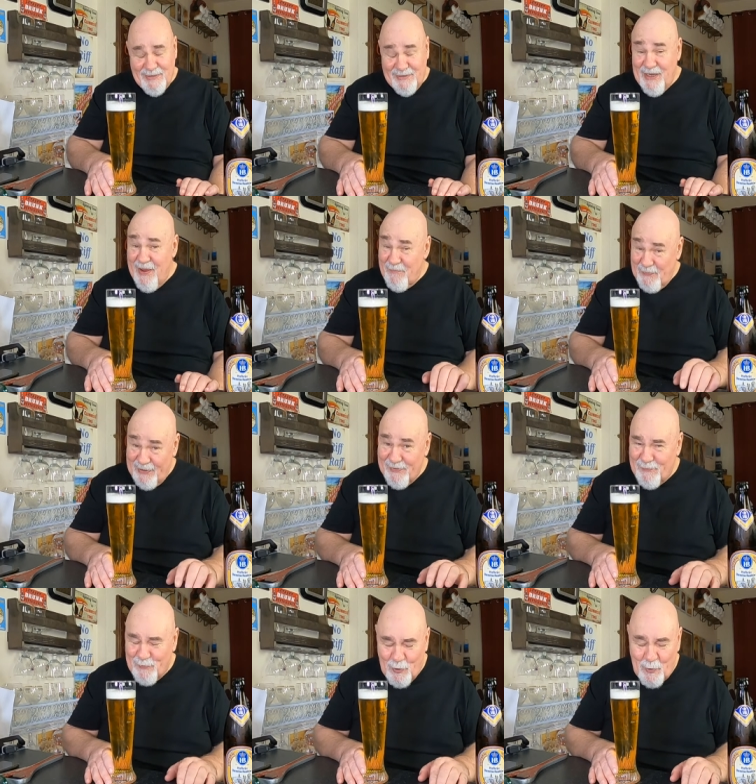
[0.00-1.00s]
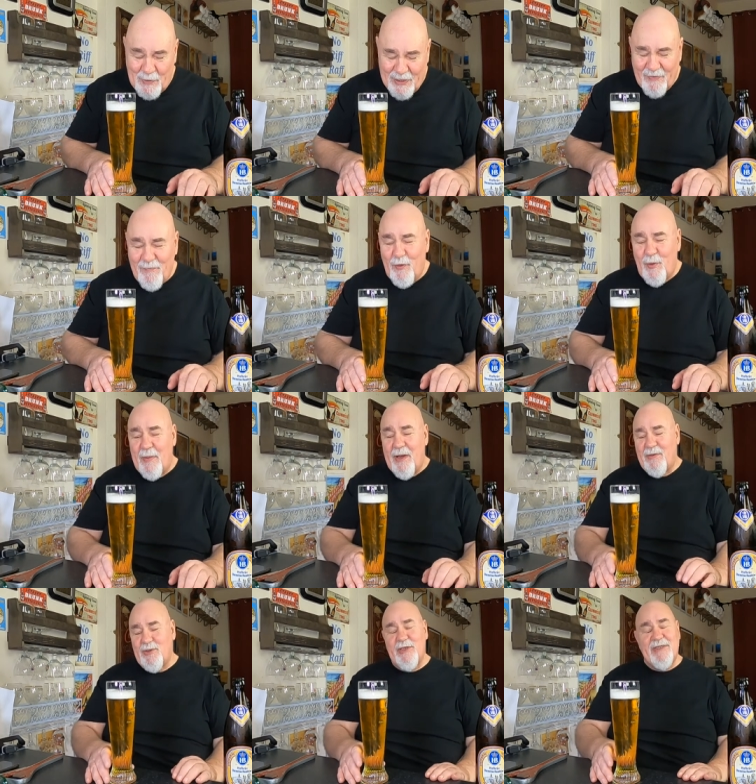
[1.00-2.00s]
it's definitely foam like foam.
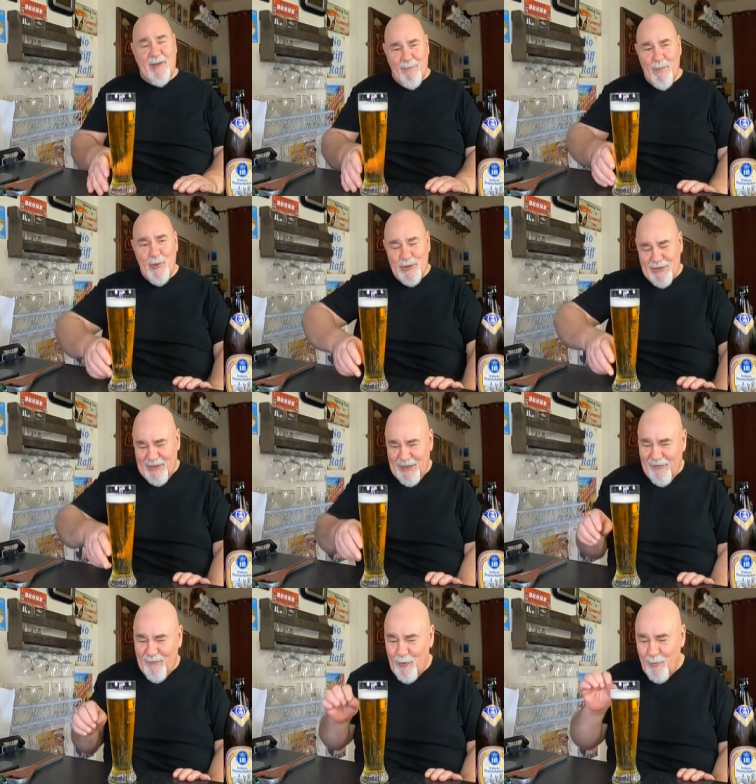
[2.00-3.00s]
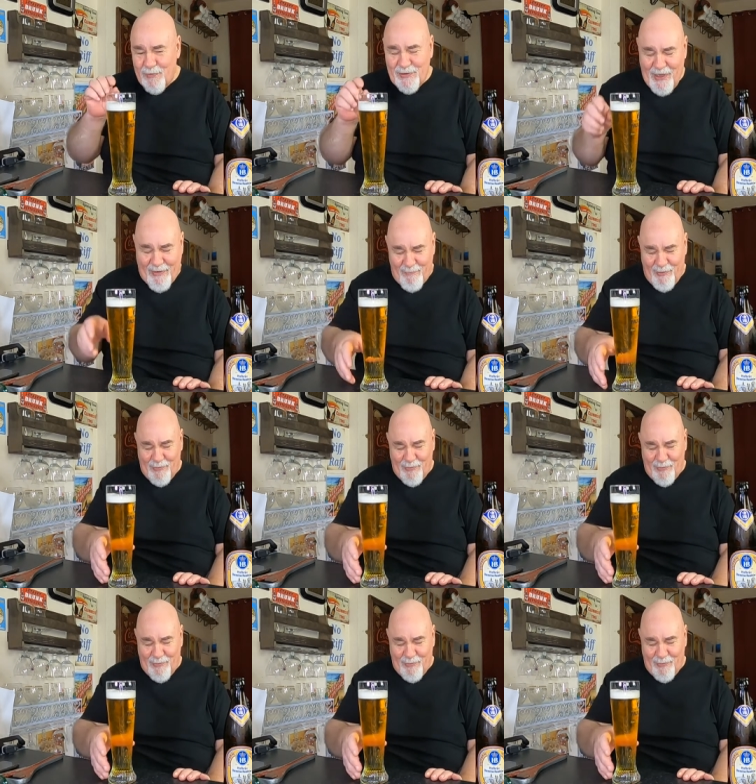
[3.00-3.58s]
I was going to say mousse like foam, tight